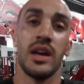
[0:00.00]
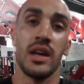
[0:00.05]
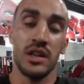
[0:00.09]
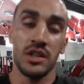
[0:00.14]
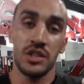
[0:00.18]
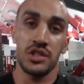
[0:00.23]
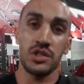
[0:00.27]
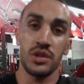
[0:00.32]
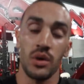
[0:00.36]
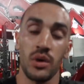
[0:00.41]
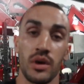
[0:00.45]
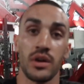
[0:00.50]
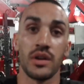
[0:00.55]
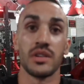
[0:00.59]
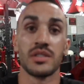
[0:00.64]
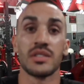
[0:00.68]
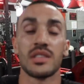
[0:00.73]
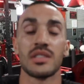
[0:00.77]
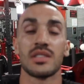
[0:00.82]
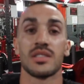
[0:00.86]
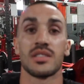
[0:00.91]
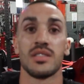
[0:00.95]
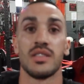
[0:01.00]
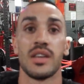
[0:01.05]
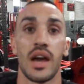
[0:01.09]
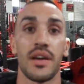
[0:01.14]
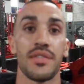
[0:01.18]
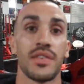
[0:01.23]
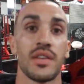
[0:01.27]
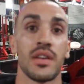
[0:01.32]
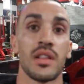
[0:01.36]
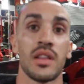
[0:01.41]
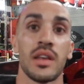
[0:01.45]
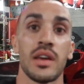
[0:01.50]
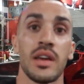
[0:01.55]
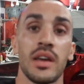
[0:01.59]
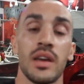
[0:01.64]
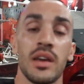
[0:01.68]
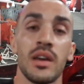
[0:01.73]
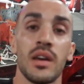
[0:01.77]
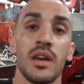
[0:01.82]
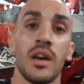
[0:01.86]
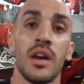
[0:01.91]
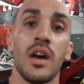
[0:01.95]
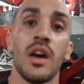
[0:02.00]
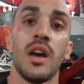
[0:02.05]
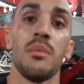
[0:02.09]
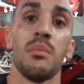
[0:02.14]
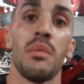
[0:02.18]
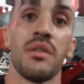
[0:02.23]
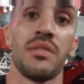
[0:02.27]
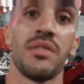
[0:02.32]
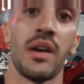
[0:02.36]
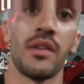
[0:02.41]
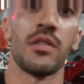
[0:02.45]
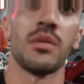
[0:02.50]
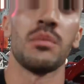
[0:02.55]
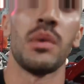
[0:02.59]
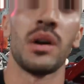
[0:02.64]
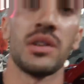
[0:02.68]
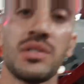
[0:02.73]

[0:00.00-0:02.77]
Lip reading: Hitting shoulders, definitely my favorite